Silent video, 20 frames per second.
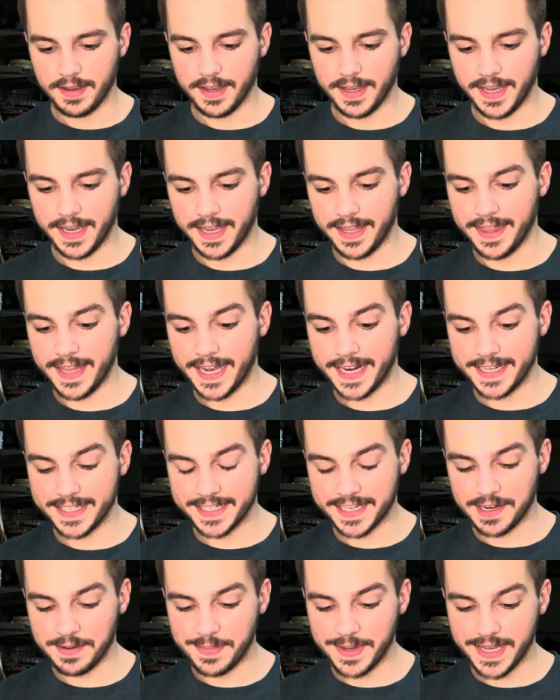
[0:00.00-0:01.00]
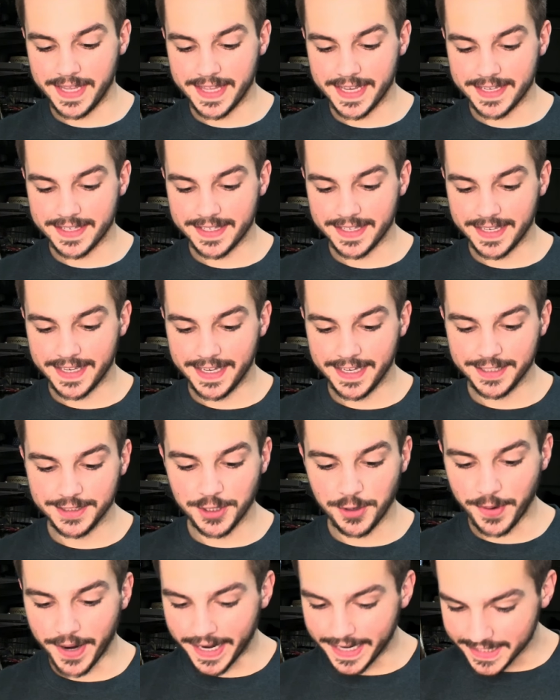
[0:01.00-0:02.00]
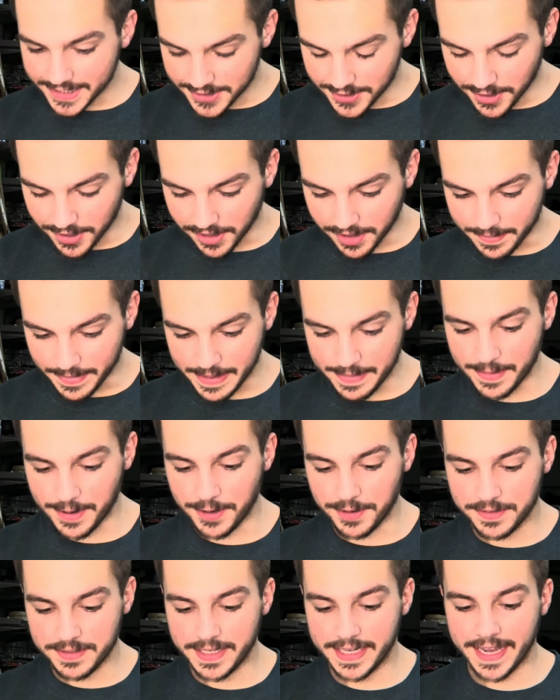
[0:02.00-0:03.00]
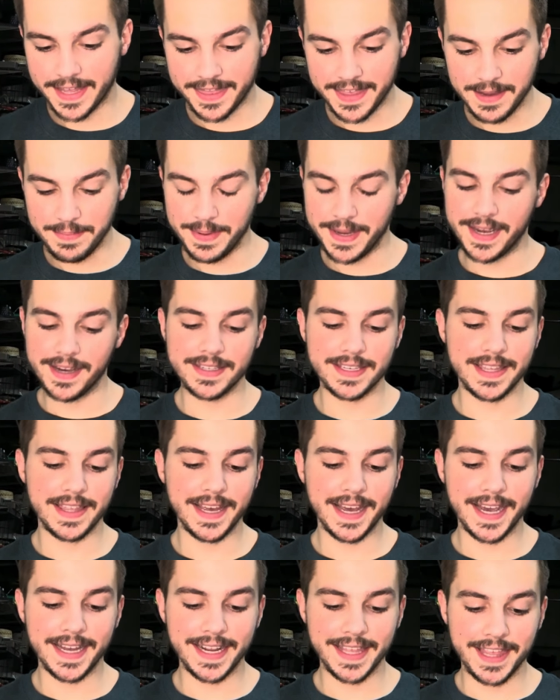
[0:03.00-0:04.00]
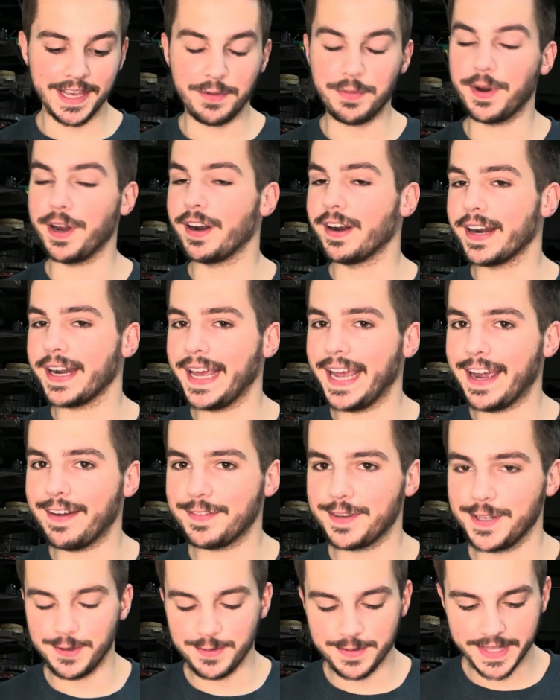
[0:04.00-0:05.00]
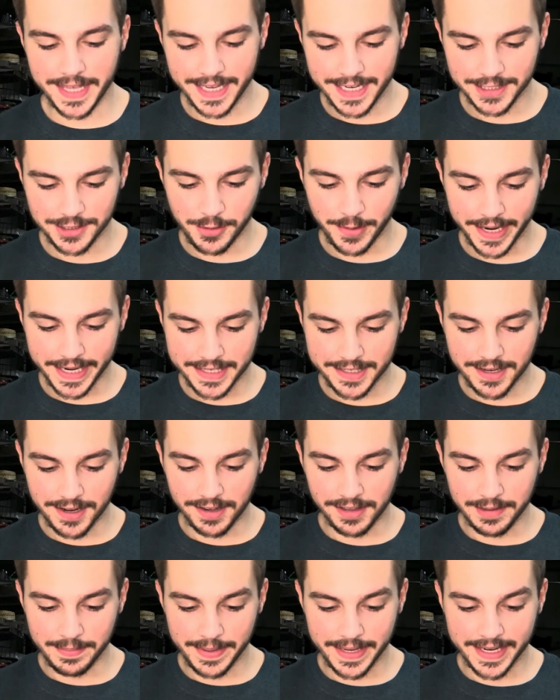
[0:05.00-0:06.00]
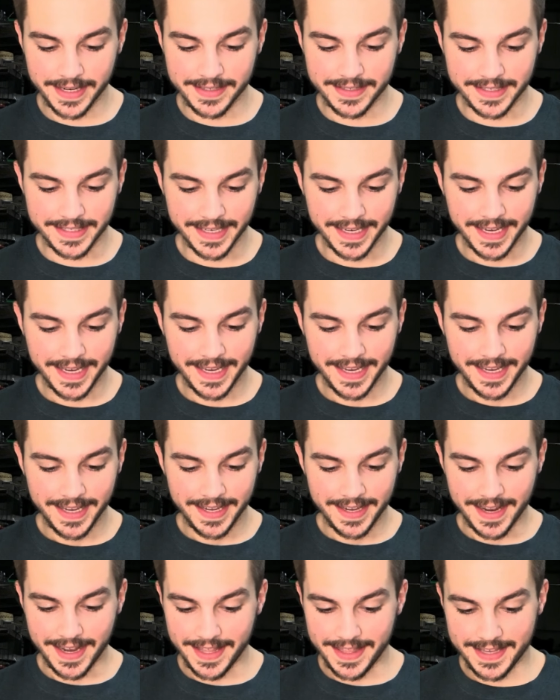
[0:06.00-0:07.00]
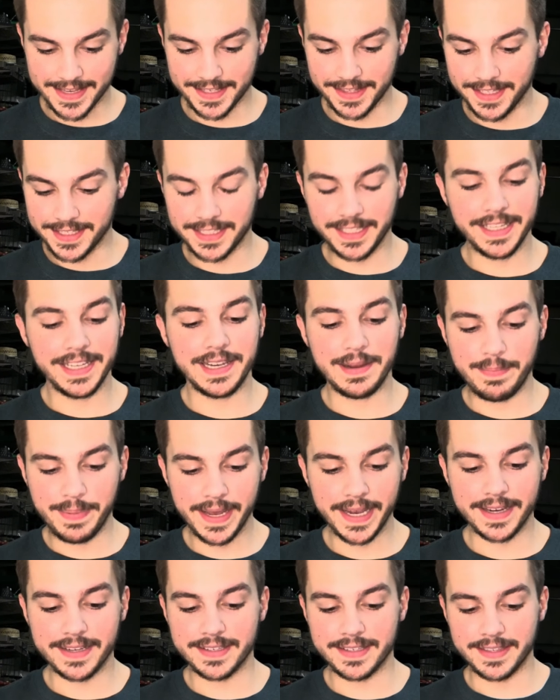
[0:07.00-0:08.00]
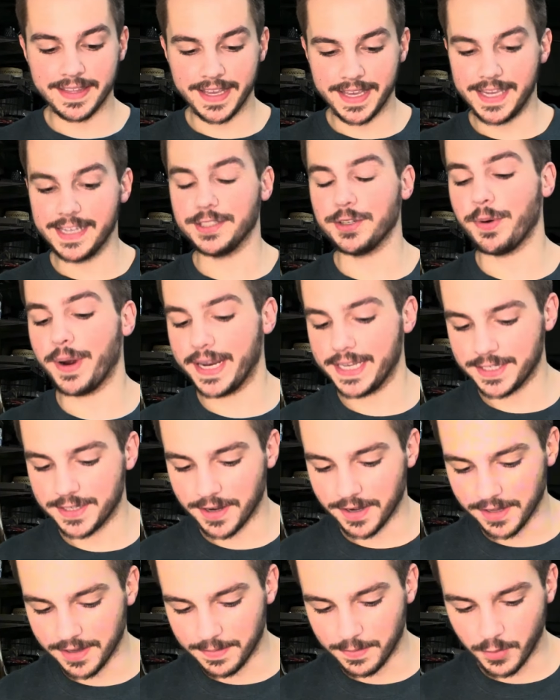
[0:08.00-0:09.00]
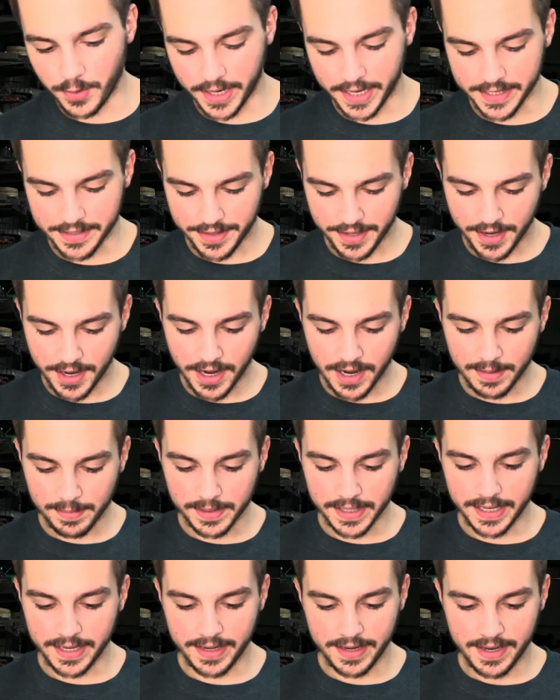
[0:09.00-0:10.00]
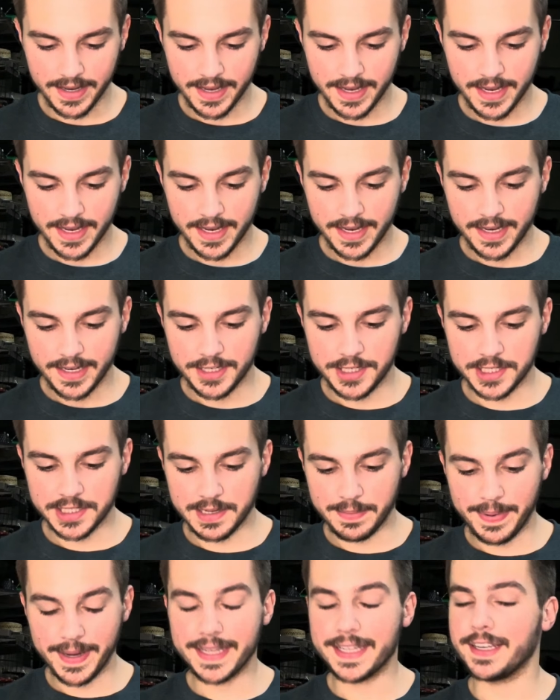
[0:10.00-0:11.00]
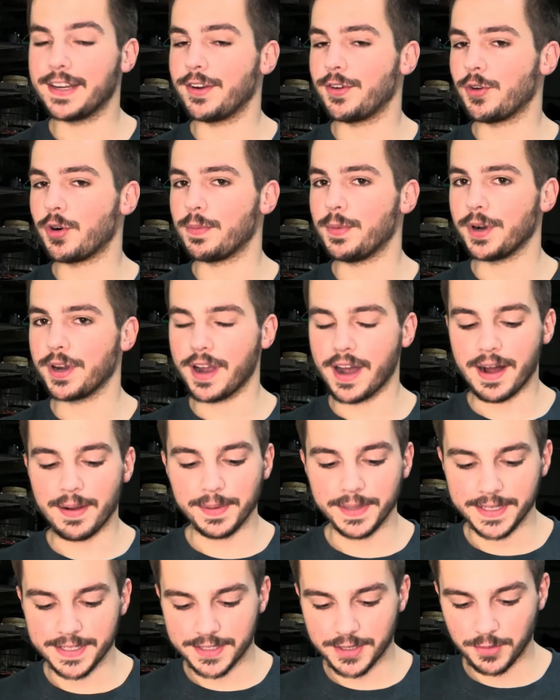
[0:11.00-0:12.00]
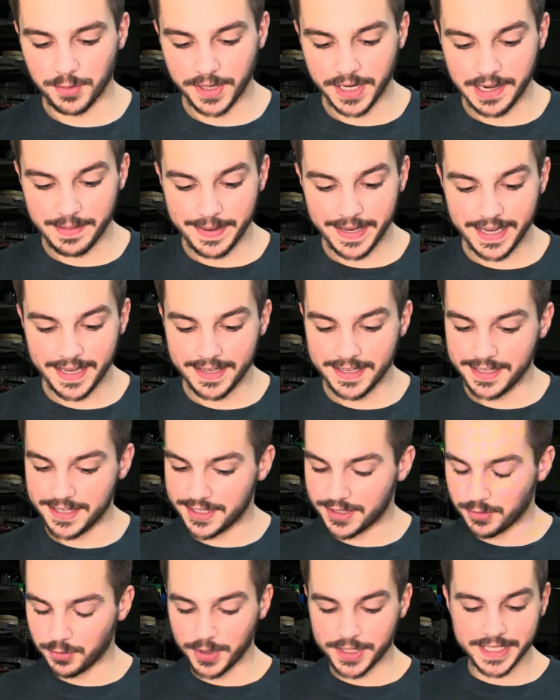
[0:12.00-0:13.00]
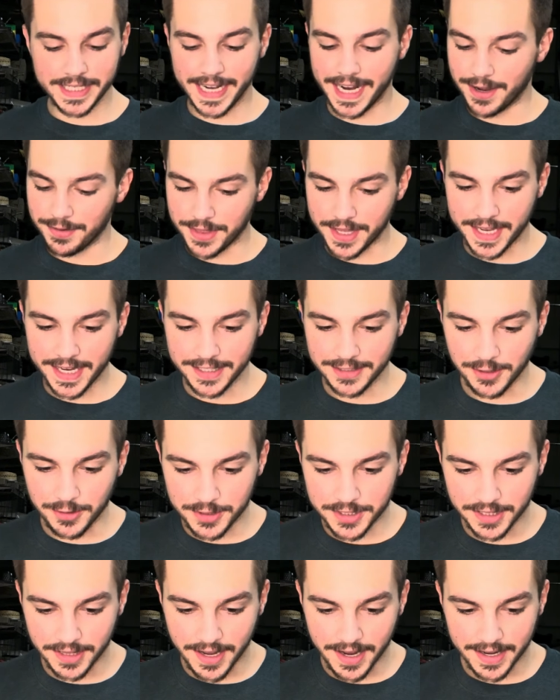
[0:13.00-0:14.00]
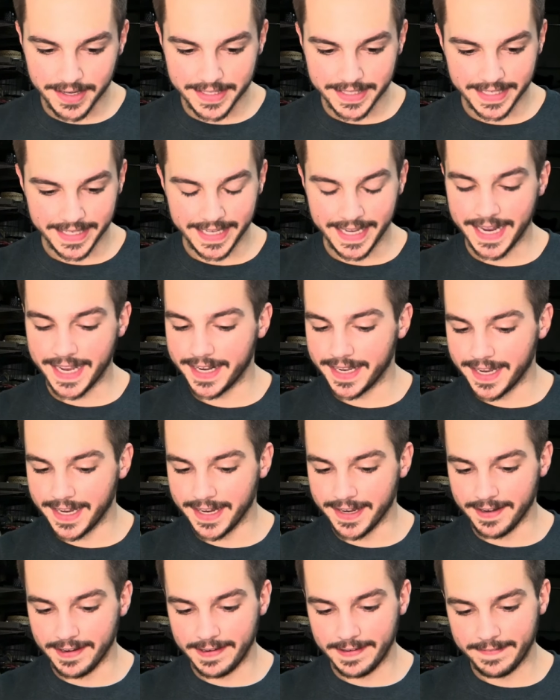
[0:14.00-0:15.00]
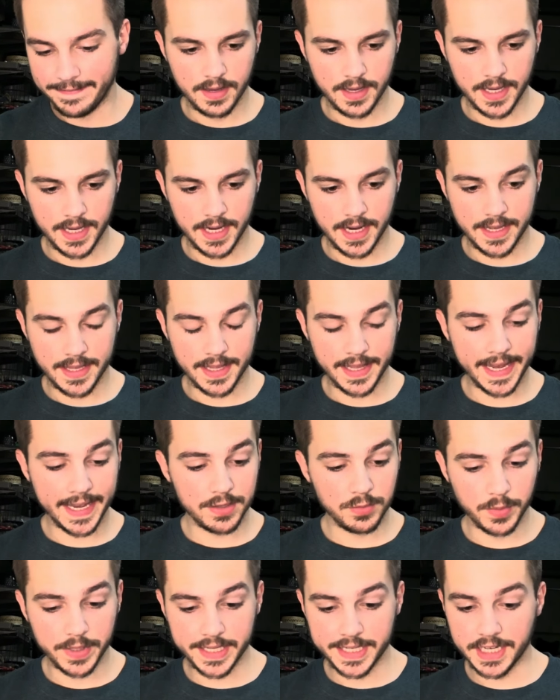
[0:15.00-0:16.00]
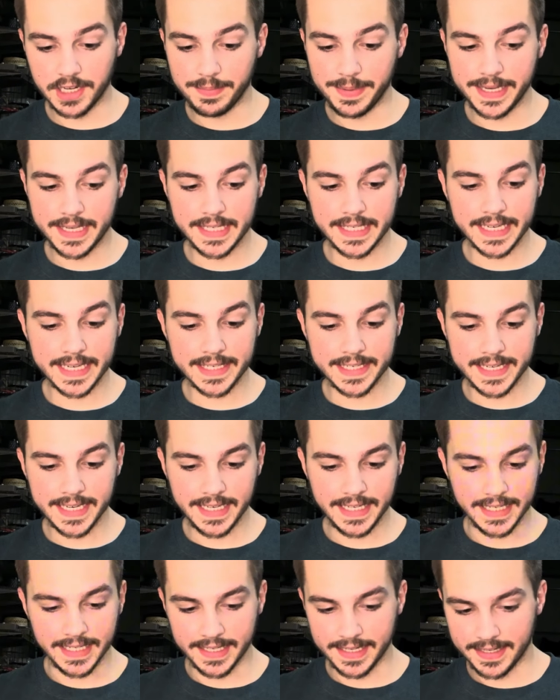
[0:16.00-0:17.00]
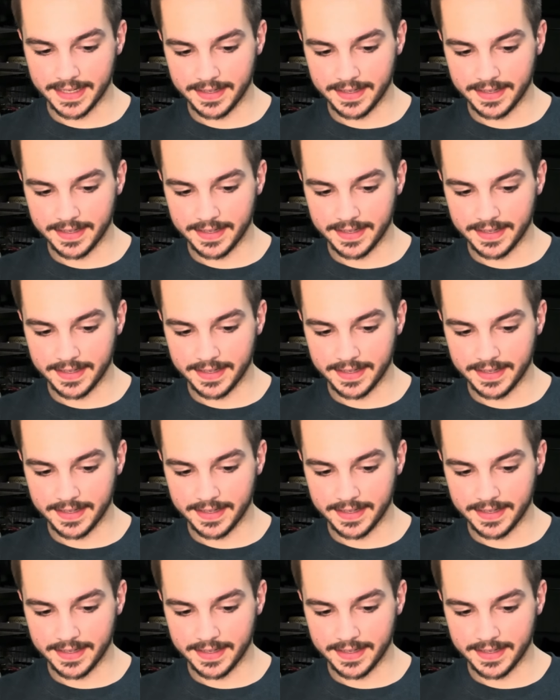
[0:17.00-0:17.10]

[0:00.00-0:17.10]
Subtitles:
and that is going to be this Hero Ice Golem emote. And I think because of that, I think we are going to have to the Hero Ice Golem because this literally depicts the Hero Ice Golem, whereas the Goblin just depicted a normal Goblin. So we're going to be switching out the hero slot yet again. And the last one is going to be 16.